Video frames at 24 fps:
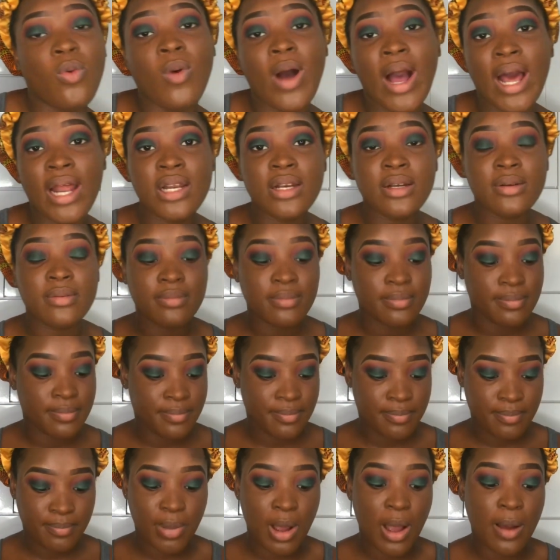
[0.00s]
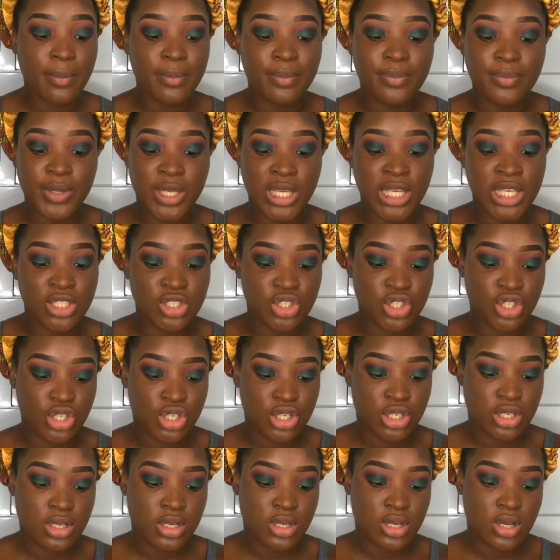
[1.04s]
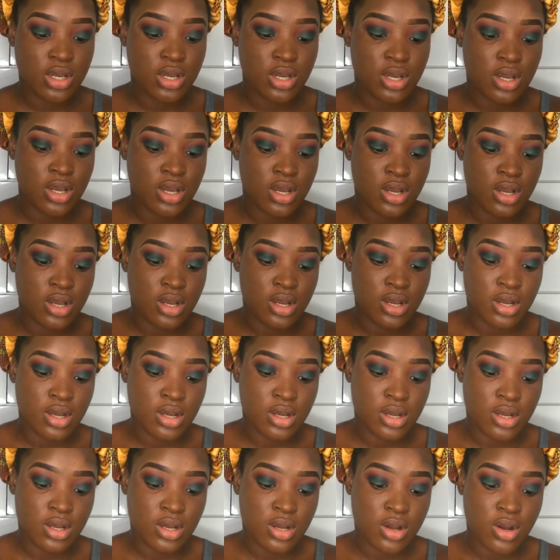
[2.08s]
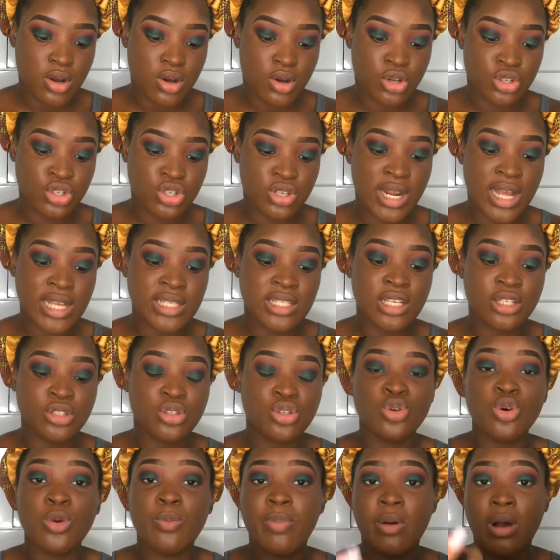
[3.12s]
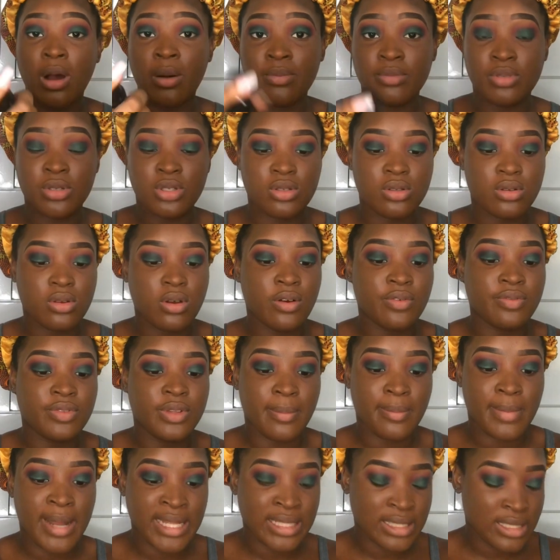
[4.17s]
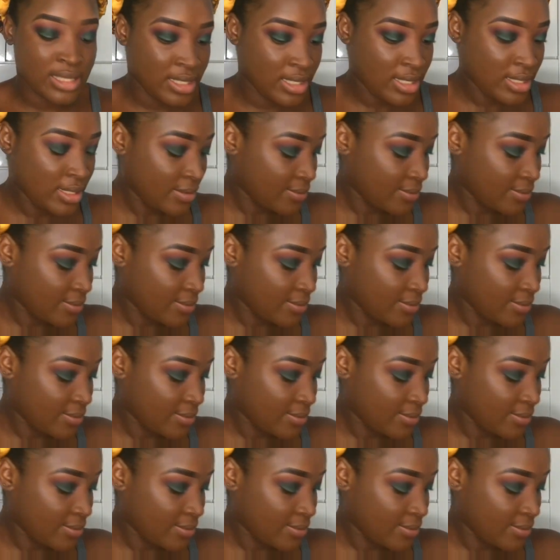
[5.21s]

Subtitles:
1 pump each, or should I say 2 pumps of the matte,